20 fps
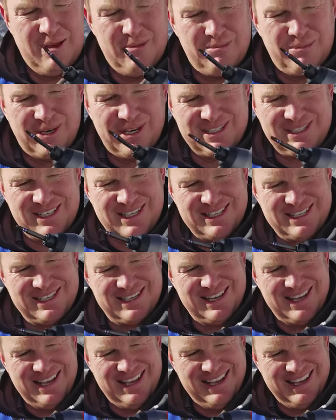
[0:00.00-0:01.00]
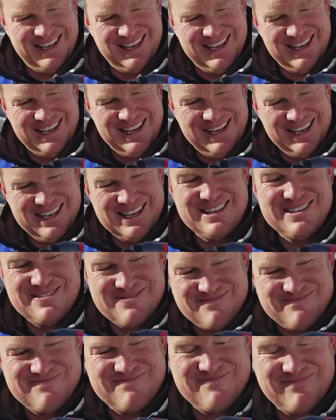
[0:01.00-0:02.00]
Brushless. 60 bucks really on
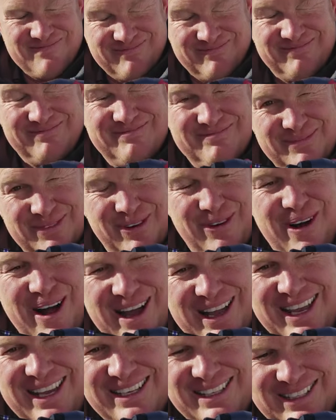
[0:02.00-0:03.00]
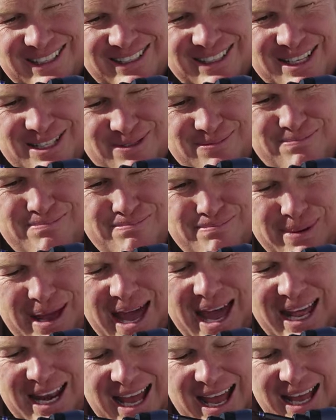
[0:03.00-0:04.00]
Amazon or? Milwaukee, dude. Milwaukee. It's
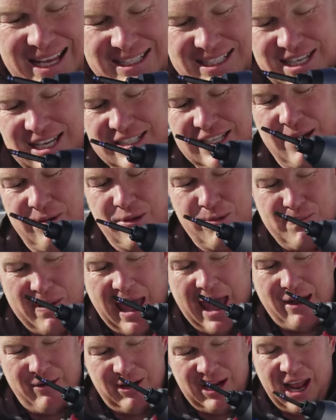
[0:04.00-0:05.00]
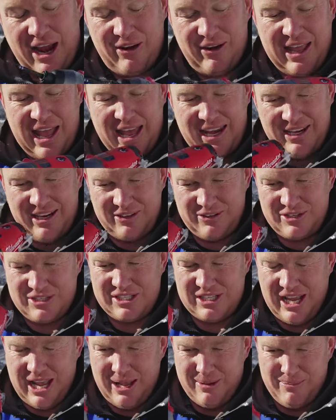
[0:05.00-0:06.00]
badass. It doesn't come with a battery. I already had another
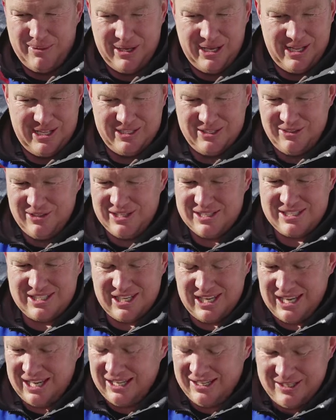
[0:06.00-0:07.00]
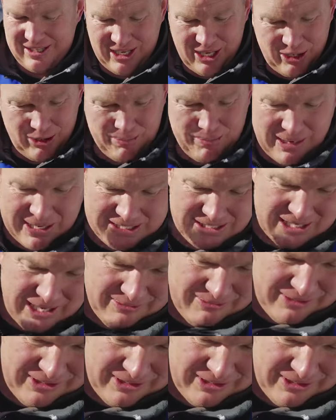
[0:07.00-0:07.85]
set, but dude, this thing, it'll bust off a